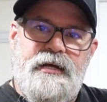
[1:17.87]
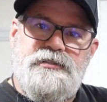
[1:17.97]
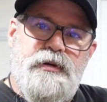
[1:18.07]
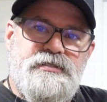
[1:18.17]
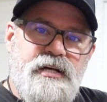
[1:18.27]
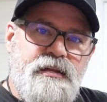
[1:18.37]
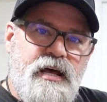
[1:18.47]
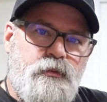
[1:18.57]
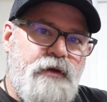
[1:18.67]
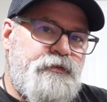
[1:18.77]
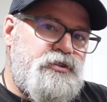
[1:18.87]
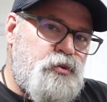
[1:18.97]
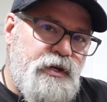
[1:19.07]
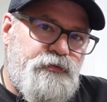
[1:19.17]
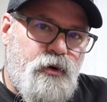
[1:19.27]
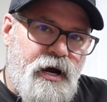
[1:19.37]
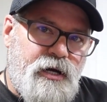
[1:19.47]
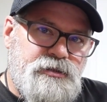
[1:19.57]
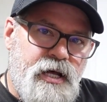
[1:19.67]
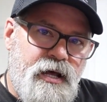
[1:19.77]
And it's been sitting that way for 24
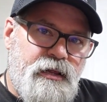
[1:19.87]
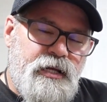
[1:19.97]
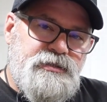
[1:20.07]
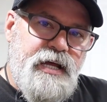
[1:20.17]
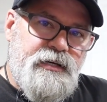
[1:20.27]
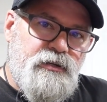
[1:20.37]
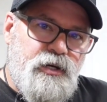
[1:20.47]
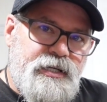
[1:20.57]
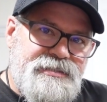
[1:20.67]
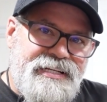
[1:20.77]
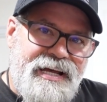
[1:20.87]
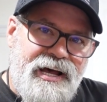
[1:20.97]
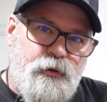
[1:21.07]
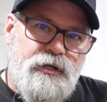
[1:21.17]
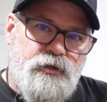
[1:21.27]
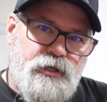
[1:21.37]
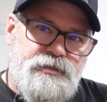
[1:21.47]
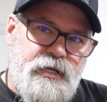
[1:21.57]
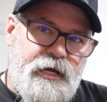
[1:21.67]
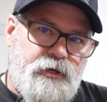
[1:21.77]
hours. Let's take a look and see how it
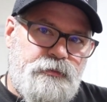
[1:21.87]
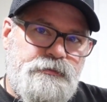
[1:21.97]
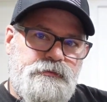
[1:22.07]
looks now.